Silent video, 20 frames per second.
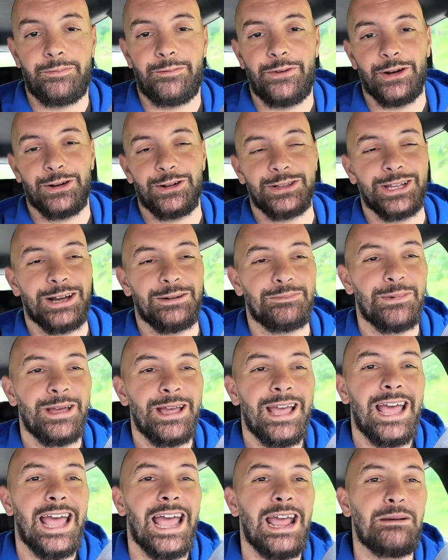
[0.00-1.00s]
filled up
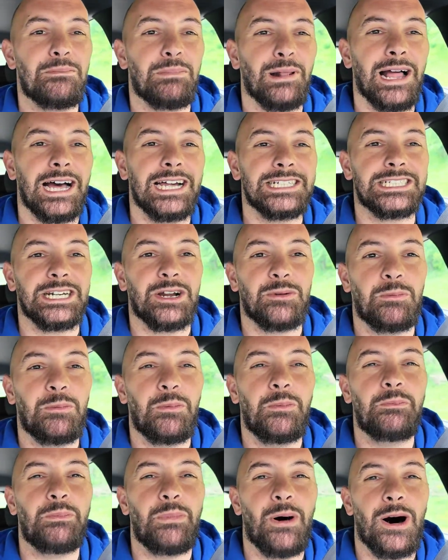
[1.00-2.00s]
a plastic
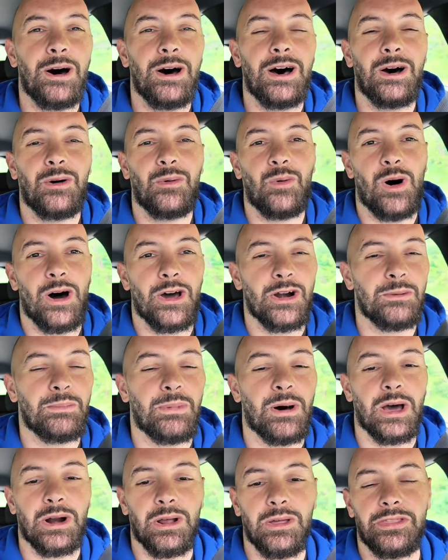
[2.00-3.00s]
water
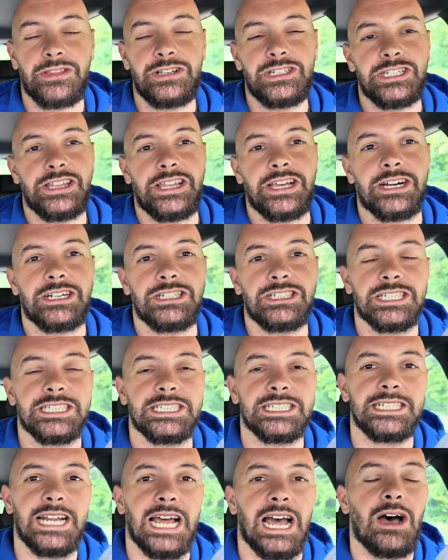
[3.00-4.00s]
bottle there
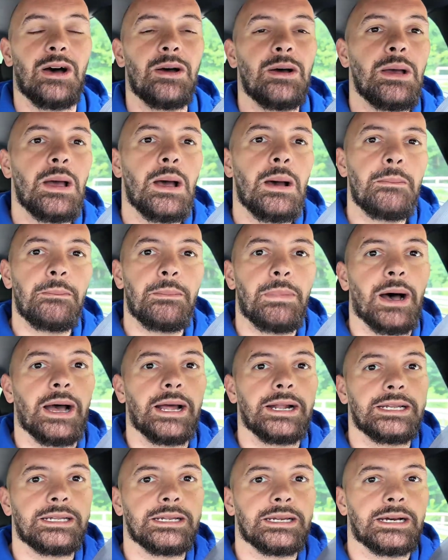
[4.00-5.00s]
just now.
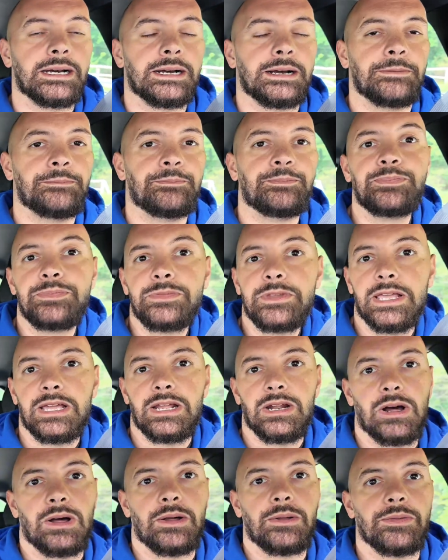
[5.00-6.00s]
But you
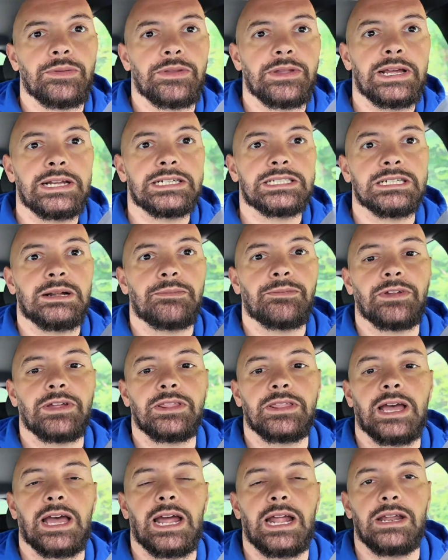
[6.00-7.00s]
know, it's
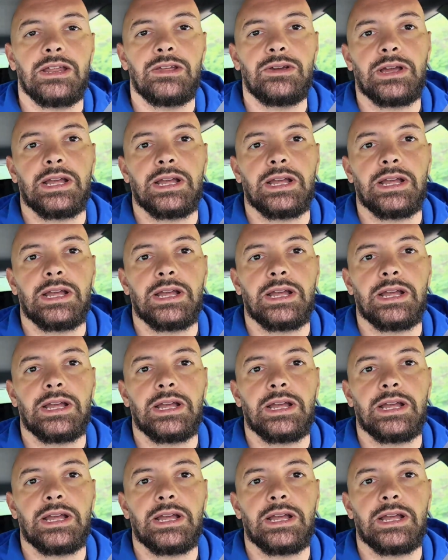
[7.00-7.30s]
something that you